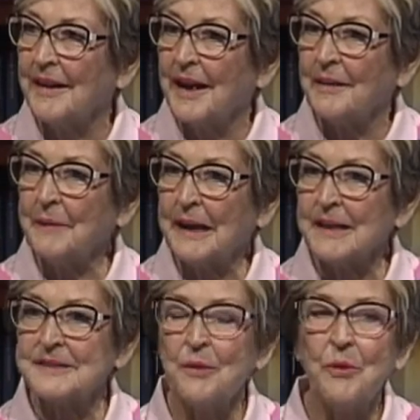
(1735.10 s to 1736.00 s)

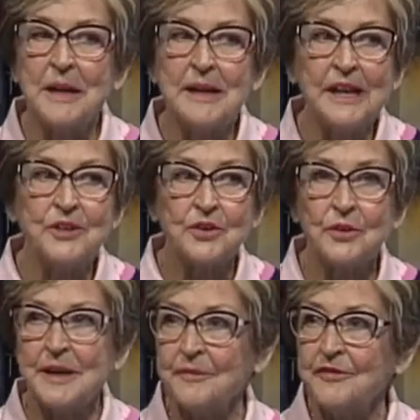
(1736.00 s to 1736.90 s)
Because I want to enjoy
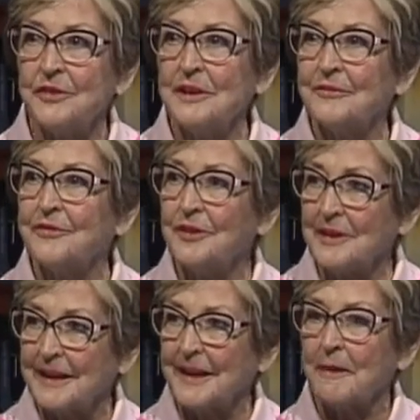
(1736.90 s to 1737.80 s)
it
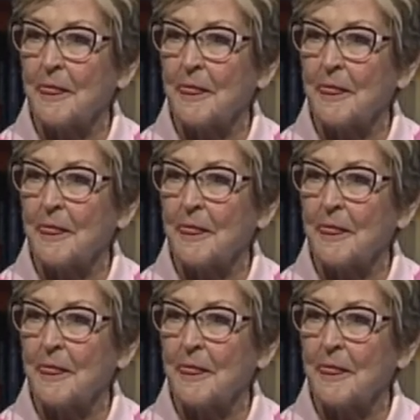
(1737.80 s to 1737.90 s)
fully.